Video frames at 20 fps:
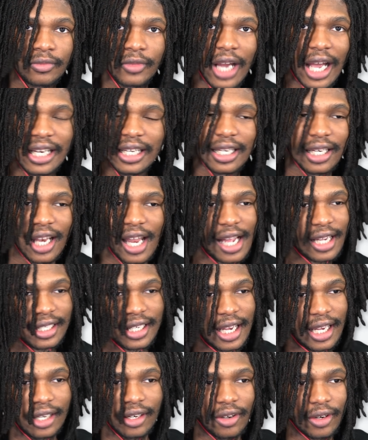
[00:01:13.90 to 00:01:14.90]
I didn't like
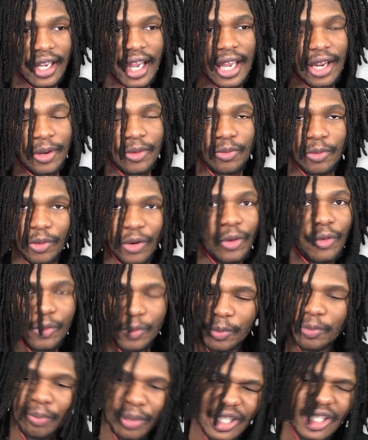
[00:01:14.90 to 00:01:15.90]
that, okay?
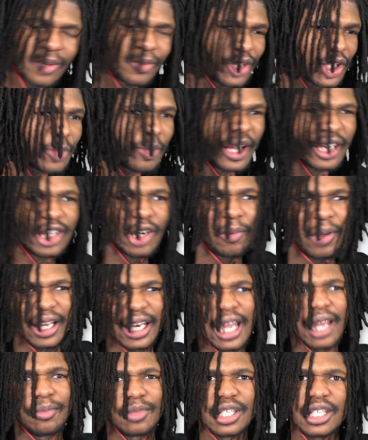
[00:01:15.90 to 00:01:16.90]
Put some respect on my
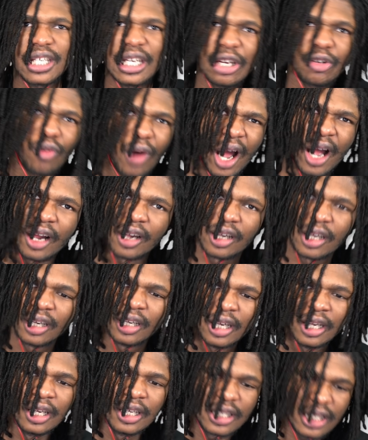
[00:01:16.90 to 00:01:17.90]
name. It's T-Rock.
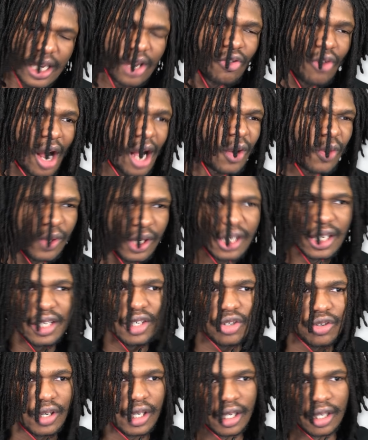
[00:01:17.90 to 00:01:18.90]
T Rock one
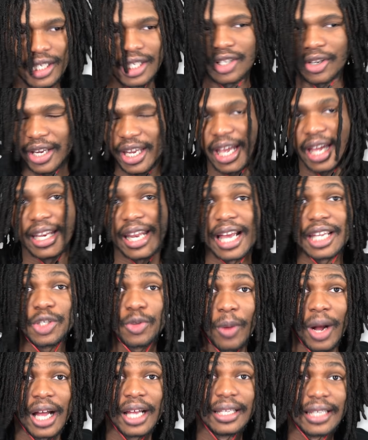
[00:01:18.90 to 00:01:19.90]
hundred. So yeah, that's
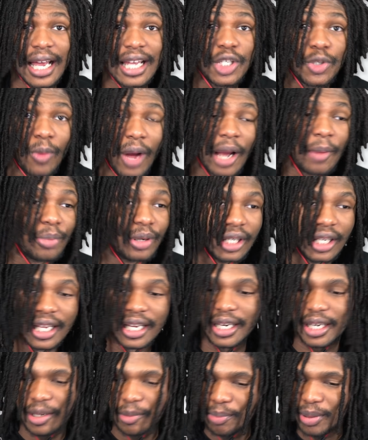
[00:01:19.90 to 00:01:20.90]
why that's why
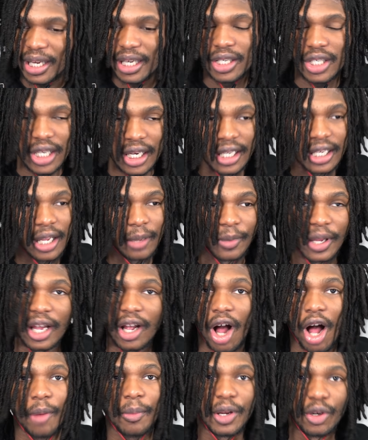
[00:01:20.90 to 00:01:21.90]
Berlin and P G and them, they
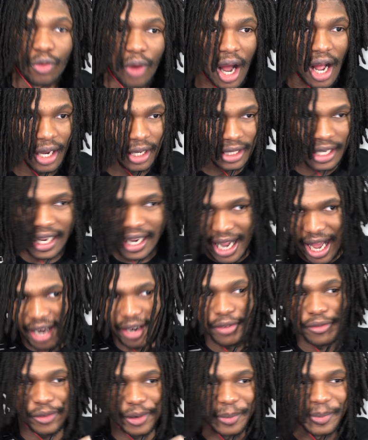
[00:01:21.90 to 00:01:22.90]
call me Rock. They got
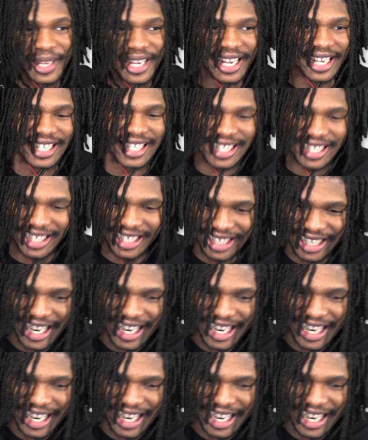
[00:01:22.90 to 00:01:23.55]
it from this.